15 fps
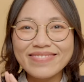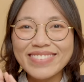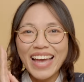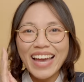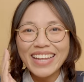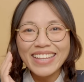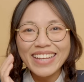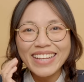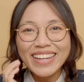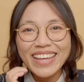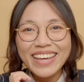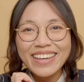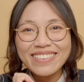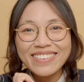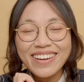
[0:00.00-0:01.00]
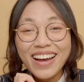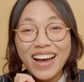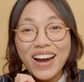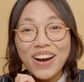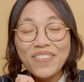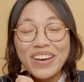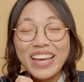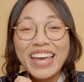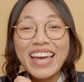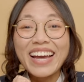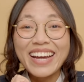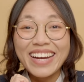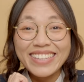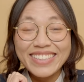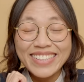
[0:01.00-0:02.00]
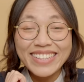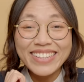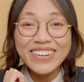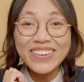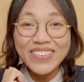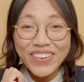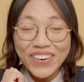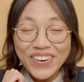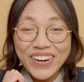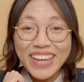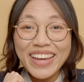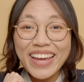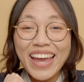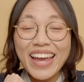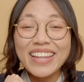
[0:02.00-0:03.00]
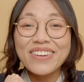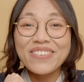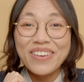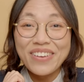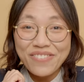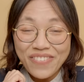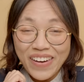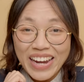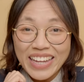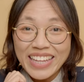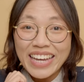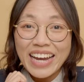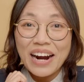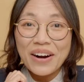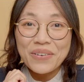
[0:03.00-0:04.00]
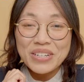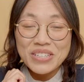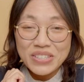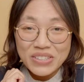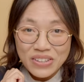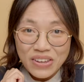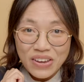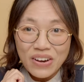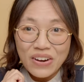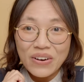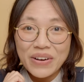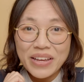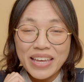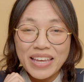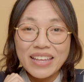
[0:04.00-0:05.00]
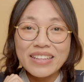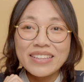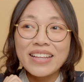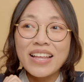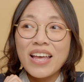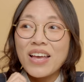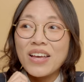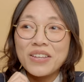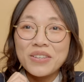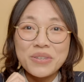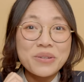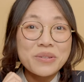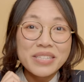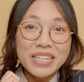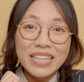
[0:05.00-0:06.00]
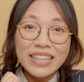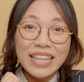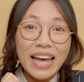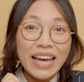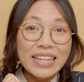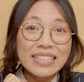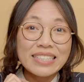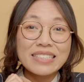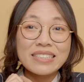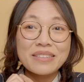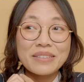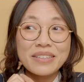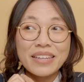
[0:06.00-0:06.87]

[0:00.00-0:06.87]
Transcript: Technically, we can continue learning and refining our skill in using light